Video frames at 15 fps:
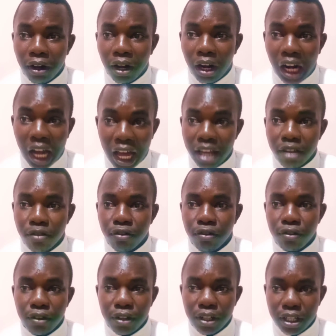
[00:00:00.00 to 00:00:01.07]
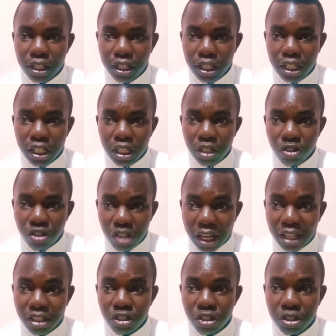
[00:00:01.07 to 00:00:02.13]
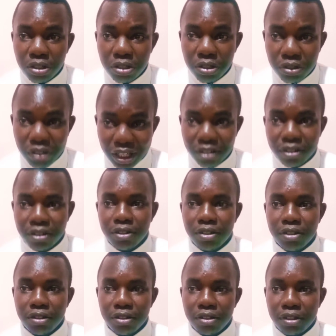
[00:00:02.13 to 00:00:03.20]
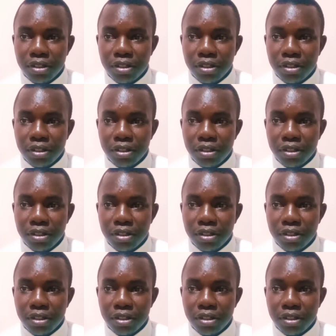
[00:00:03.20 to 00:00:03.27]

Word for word: life in such centers.